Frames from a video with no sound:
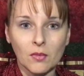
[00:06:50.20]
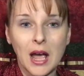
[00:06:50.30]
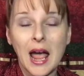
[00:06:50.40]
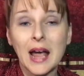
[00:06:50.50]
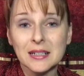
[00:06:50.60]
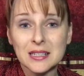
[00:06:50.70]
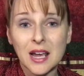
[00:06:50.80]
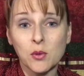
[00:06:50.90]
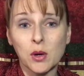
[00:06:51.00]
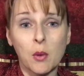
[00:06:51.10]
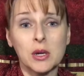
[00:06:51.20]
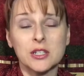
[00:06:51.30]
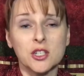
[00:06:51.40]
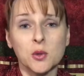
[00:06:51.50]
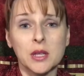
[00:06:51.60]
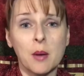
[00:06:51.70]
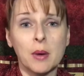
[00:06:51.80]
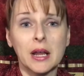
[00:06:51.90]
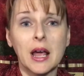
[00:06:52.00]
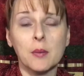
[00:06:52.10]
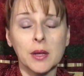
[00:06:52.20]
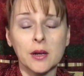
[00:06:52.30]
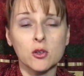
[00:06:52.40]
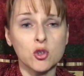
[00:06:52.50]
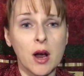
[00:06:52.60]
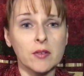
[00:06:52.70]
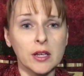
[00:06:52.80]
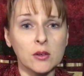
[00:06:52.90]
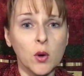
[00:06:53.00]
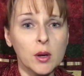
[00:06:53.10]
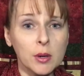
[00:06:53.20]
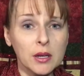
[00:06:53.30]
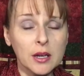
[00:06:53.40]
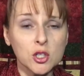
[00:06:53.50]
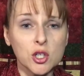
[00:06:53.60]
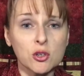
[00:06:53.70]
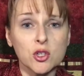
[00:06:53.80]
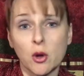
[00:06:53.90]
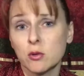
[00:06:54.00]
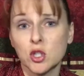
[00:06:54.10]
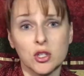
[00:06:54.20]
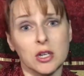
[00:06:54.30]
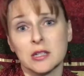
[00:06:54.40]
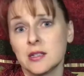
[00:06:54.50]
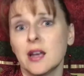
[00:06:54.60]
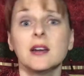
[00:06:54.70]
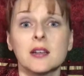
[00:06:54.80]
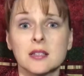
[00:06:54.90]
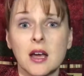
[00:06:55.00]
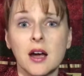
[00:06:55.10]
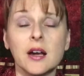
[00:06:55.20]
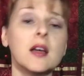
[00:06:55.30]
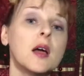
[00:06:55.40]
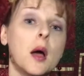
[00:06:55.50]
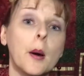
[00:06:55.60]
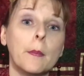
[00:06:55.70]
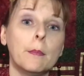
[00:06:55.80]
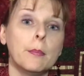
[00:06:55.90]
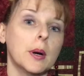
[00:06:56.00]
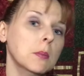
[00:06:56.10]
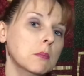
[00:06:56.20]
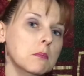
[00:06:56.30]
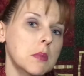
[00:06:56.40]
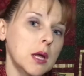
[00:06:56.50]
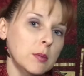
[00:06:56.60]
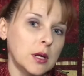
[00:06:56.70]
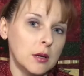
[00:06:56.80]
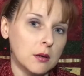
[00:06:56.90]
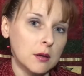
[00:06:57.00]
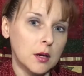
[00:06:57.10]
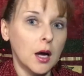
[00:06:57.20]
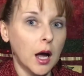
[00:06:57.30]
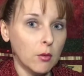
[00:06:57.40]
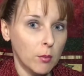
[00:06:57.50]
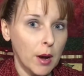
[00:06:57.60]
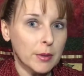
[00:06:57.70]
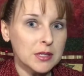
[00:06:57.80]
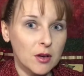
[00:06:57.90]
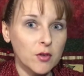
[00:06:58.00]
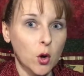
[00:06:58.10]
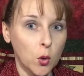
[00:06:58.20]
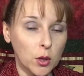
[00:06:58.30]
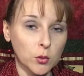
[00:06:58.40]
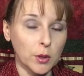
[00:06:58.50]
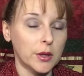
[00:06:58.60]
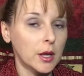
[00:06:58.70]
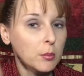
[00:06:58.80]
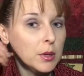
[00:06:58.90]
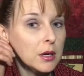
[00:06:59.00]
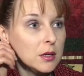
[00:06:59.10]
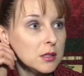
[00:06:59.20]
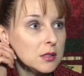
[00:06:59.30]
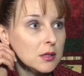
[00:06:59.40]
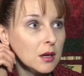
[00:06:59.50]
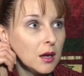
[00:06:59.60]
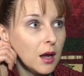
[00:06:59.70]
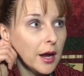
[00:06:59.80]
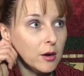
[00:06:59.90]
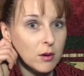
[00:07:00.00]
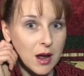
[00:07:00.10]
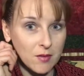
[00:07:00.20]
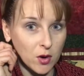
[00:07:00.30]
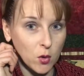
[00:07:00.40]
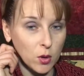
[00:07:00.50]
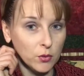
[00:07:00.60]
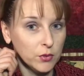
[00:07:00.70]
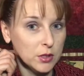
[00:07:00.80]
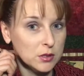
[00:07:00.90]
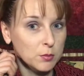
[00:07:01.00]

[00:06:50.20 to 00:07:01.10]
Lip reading: I hadn't decided what I wanted to do with that money. I plan on traveling quite a bit next year, so I was just going to set it aside. But maybe I will buy myself a quilt with it because I don't have a quilt that's